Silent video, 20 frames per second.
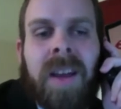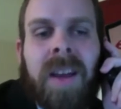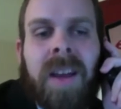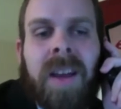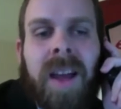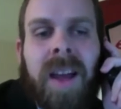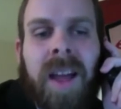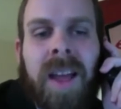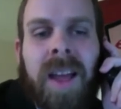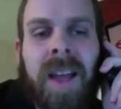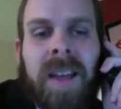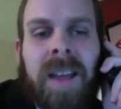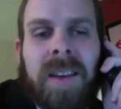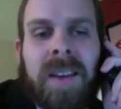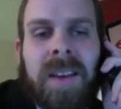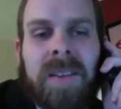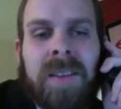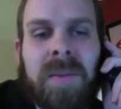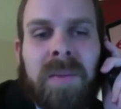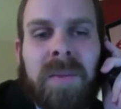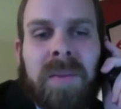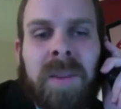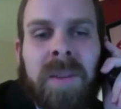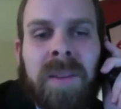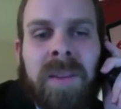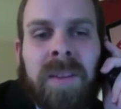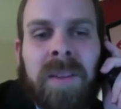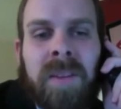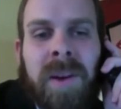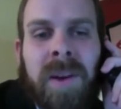and this
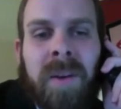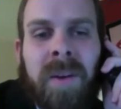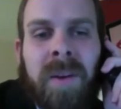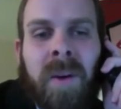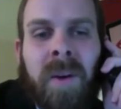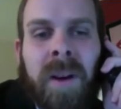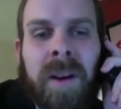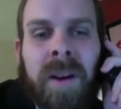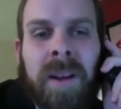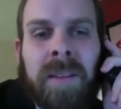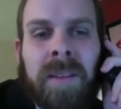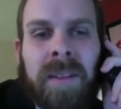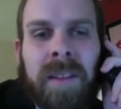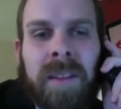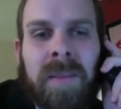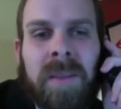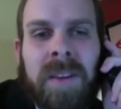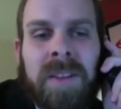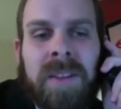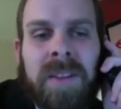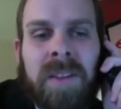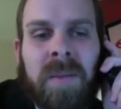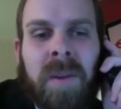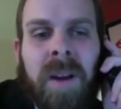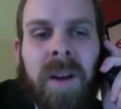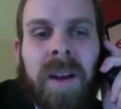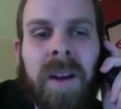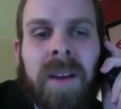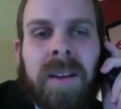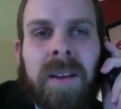is about organizing them
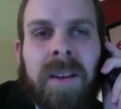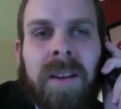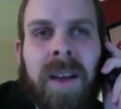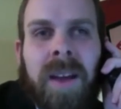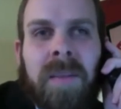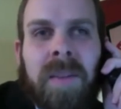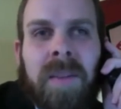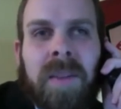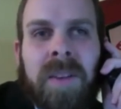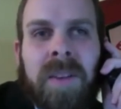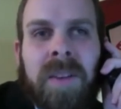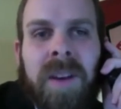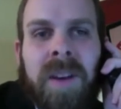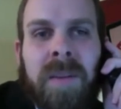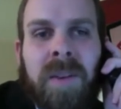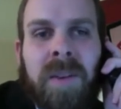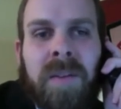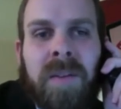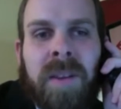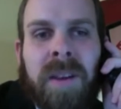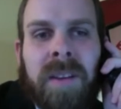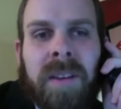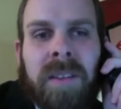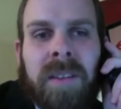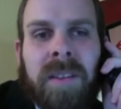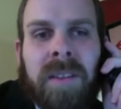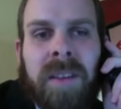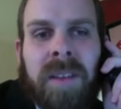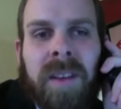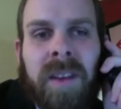nationwide. There's a number of
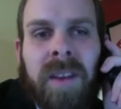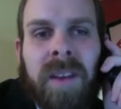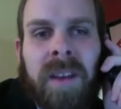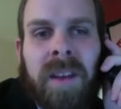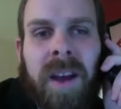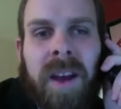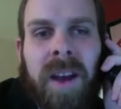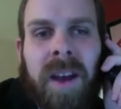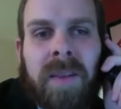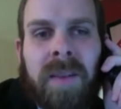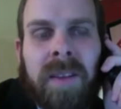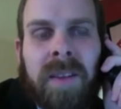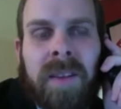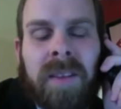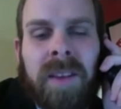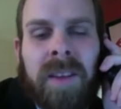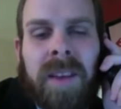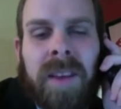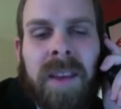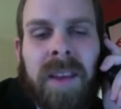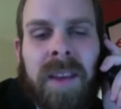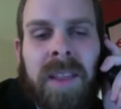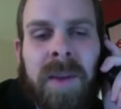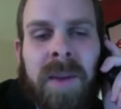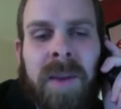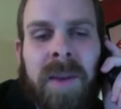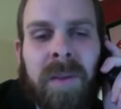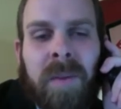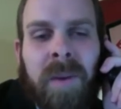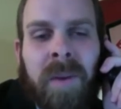us, obviously in the
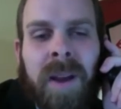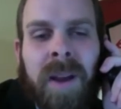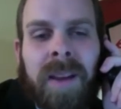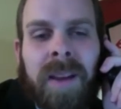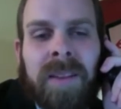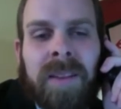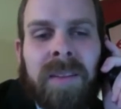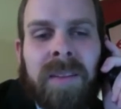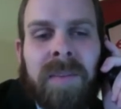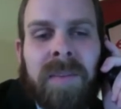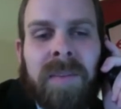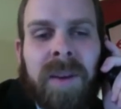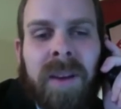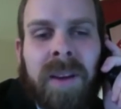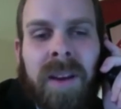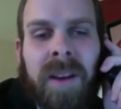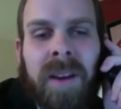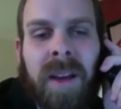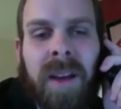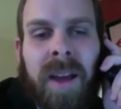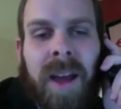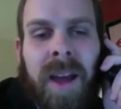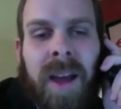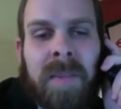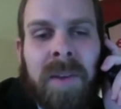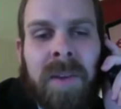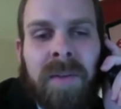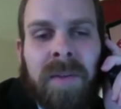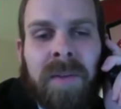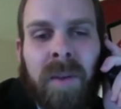Mountain West, but I'm in
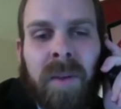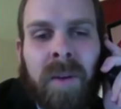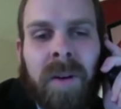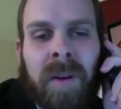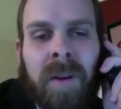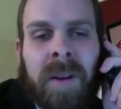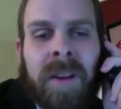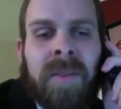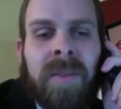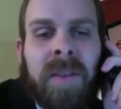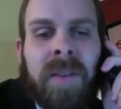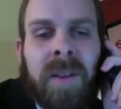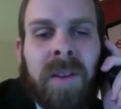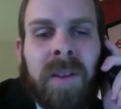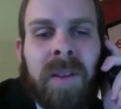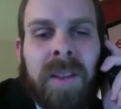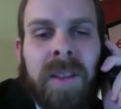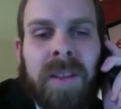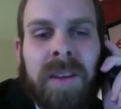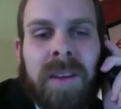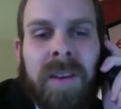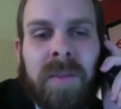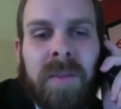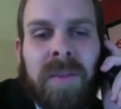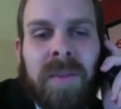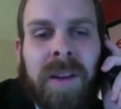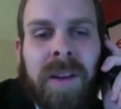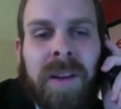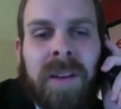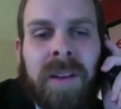Florida. If you look at the number of
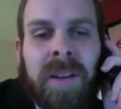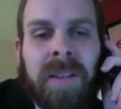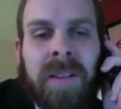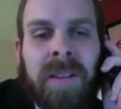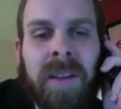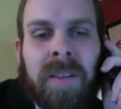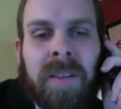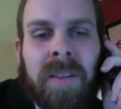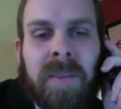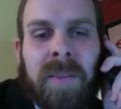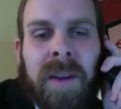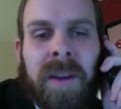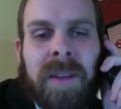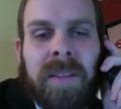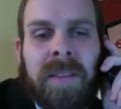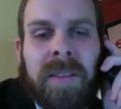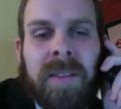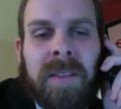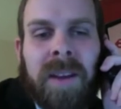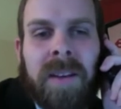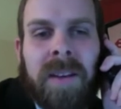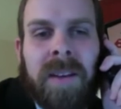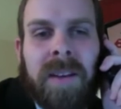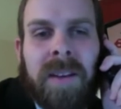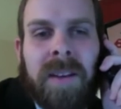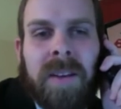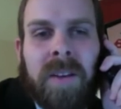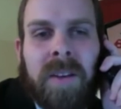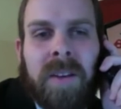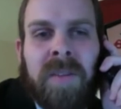Latter-day Saints by state
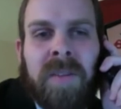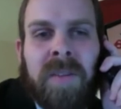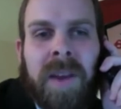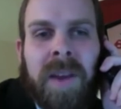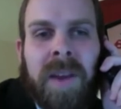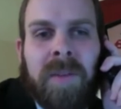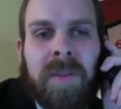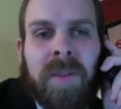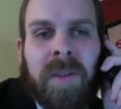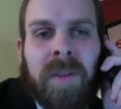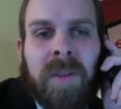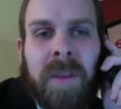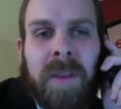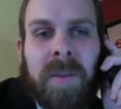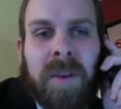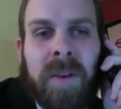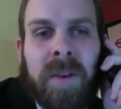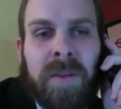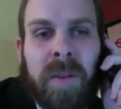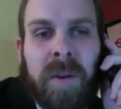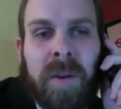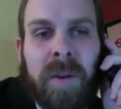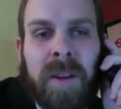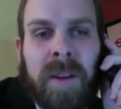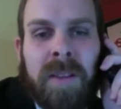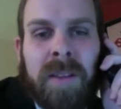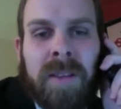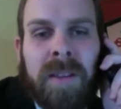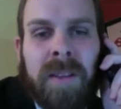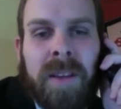in terms of absolute number, Florida
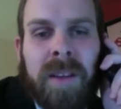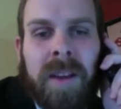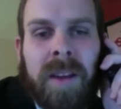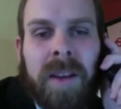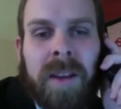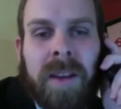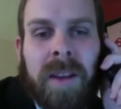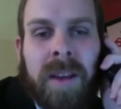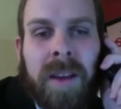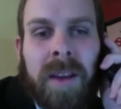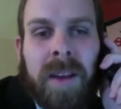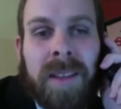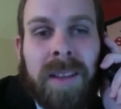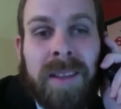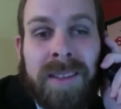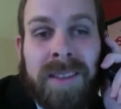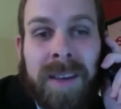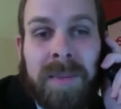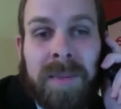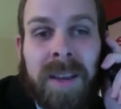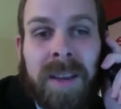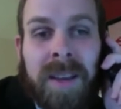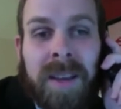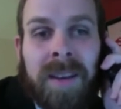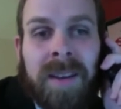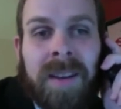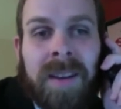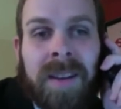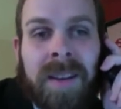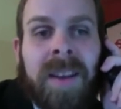is in the top
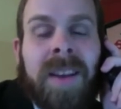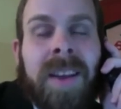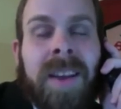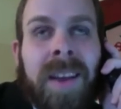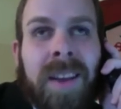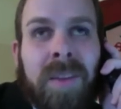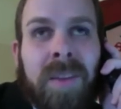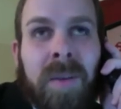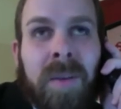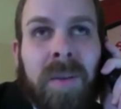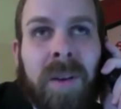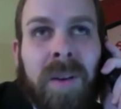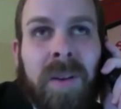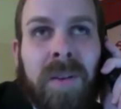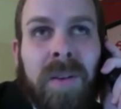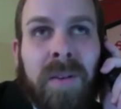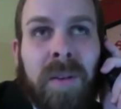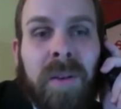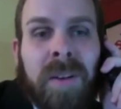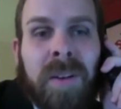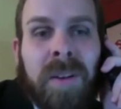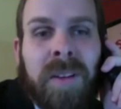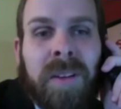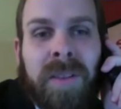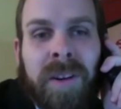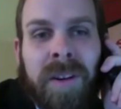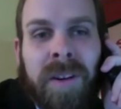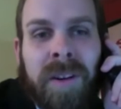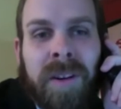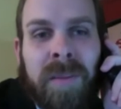10. As we all know, Florida is
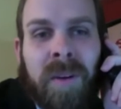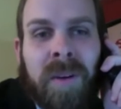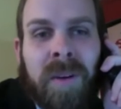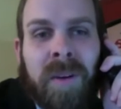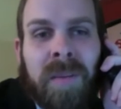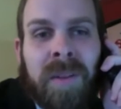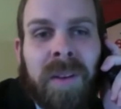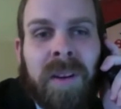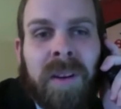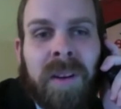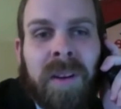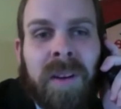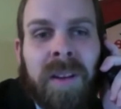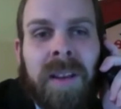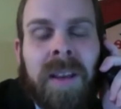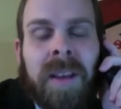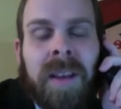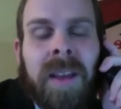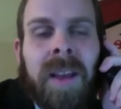very important politically.